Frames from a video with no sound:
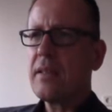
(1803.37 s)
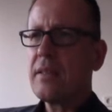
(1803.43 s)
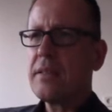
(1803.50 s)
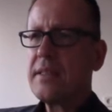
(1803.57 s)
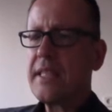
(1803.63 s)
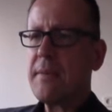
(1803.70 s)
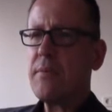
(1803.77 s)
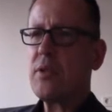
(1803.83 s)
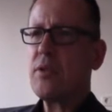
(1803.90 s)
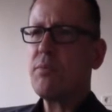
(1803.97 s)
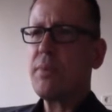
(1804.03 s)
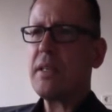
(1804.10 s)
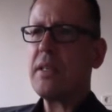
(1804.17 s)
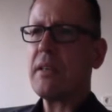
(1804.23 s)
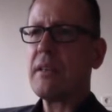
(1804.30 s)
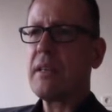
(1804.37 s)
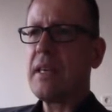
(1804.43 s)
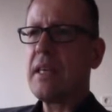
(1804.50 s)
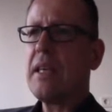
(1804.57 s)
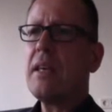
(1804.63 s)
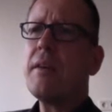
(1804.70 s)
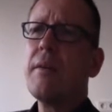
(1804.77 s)
seems to be the
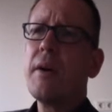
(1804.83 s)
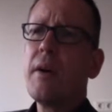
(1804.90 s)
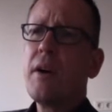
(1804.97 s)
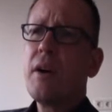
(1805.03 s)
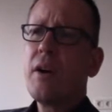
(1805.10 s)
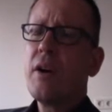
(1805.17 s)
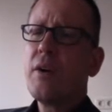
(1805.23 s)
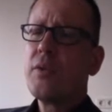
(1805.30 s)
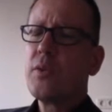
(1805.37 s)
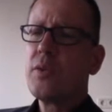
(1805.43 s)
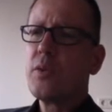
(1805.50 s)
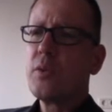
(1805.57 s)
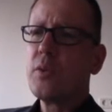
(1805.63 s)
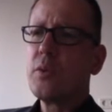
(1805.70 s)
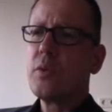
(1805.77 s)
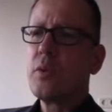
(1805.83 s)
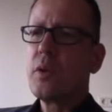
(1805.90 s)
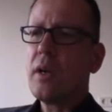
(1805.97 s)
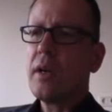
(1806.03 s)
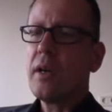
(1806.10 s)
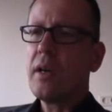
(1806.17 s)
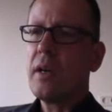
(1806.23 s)
key
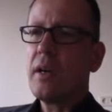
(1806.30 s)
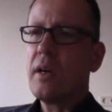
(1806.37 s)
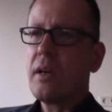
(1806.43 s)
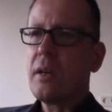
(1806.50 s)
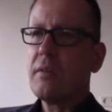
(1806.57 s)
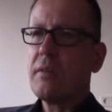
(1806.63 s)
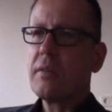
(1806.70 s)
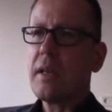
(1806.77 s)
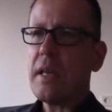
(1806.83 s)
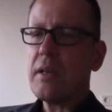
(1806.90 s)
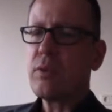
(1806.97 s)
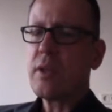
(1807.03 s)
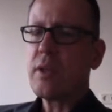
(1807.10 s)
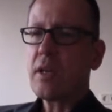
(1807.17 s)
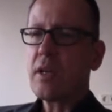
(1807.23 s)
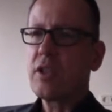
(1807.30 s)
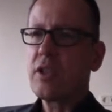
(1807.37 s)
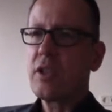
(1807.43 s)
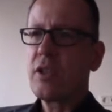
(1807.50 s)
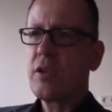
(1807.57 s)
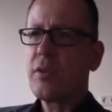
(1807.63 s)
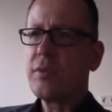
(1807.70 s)
to the
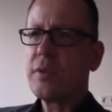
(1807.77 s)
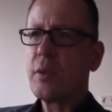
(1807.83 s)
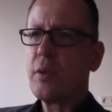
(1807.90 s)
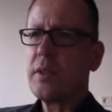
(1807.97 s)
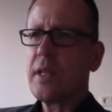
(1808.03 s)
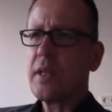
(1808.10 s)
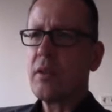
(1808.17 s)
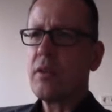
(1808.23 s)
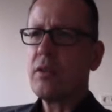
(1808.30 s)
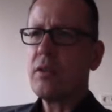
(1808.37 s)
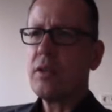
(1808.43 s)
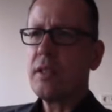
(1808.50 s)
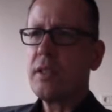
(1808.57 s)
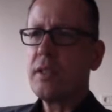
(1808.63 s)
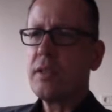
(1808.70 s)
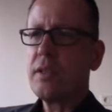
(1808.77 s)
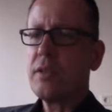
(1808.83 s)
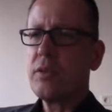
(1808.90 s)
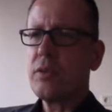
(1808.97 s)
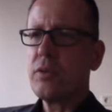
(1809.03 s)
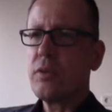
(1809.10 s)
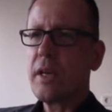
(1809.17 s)
introduction of solar technologies
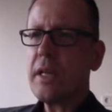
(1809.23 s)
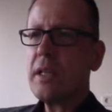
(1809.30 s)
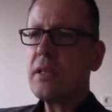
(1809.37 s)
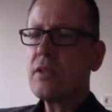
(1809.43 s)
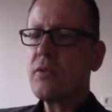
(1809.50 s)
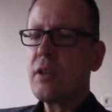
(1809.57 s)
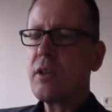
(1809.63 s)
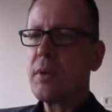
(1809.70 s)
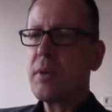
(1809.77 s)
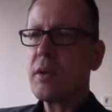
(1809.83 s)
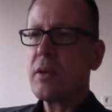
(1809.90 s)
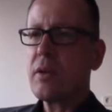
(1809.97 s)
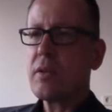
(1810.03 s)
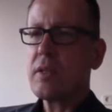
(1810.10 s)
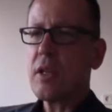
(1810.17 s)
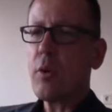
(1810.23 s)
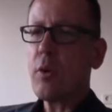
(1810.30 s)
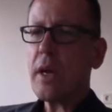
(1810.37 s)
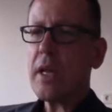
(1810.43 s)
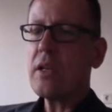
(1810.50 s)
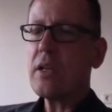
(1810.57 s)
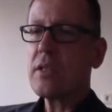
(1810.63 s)
to industry, because no
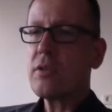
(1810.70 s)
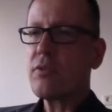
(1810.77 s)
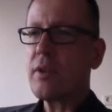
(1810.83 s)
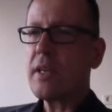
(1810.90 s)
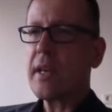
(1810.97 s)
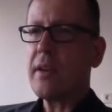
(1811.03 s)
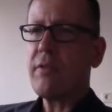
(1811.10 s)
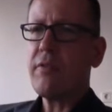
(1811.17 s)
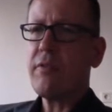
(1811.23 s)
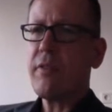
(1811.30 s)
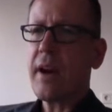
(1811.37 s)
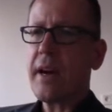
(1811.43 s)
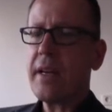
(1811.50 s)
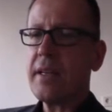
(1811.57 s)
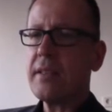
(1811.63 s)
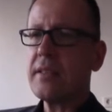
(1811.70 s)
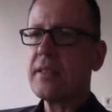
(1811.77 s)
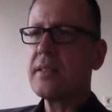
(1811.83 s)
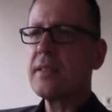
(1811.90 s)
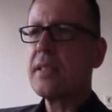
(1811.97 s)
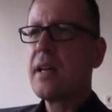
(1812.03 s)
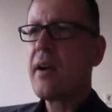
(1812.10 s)
industry can finance